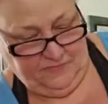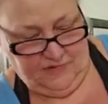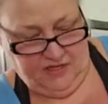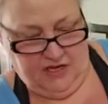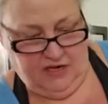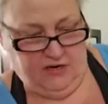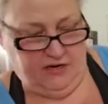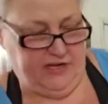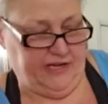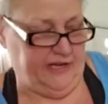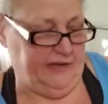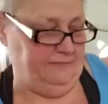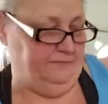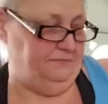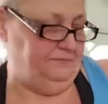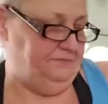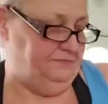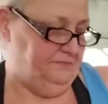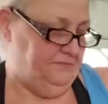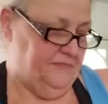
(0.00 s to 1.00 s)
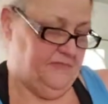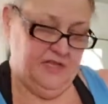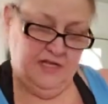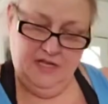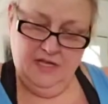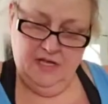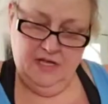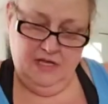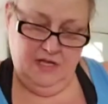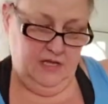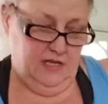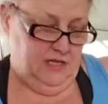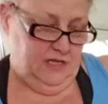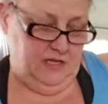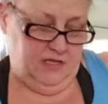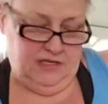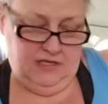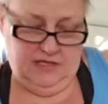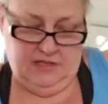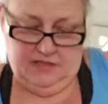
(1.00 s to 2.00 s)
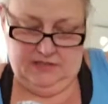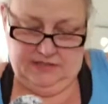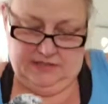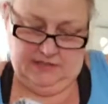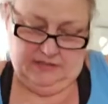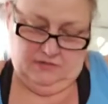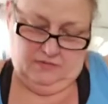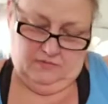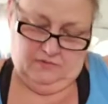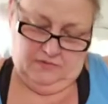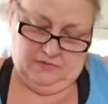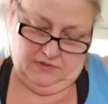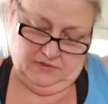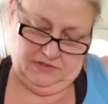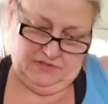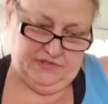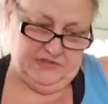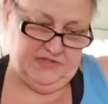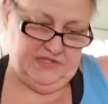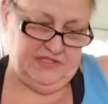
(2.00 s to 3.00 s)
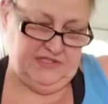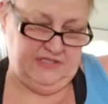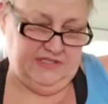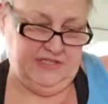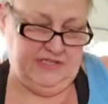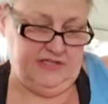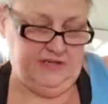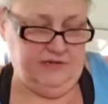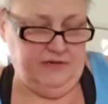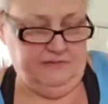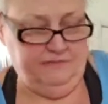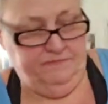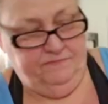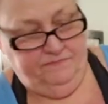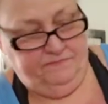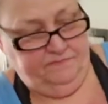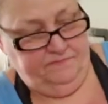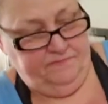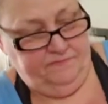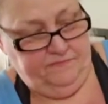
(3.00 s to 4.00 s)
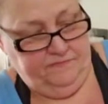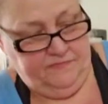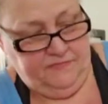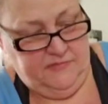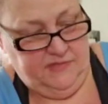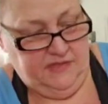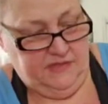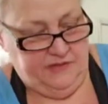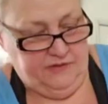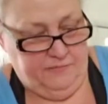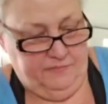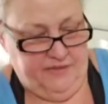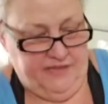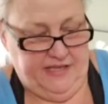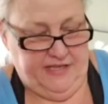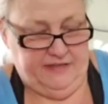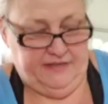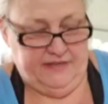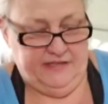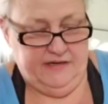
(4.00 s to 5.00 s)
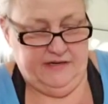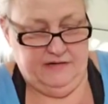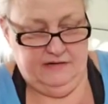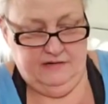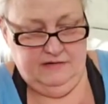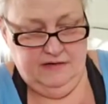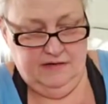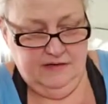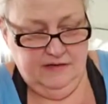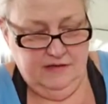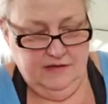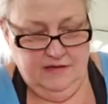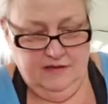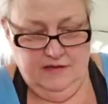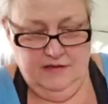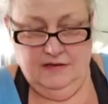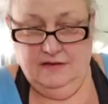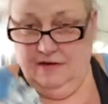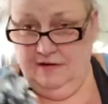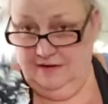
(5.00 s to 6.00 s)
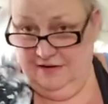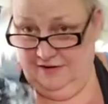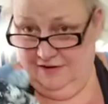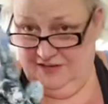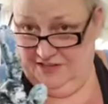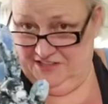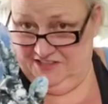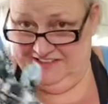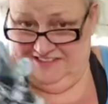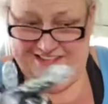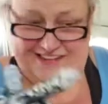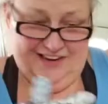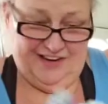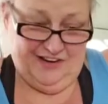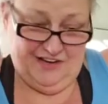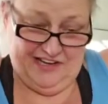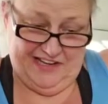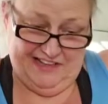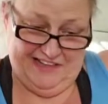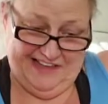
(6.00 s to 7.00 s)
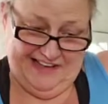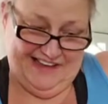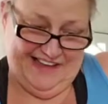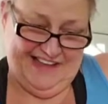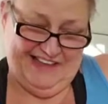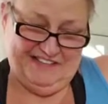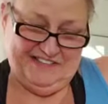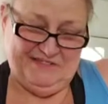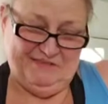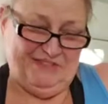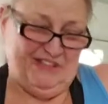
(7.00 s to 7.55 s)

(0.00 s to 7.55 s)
Okay. So close this here. Get a little paint there. Aren't I glad I have some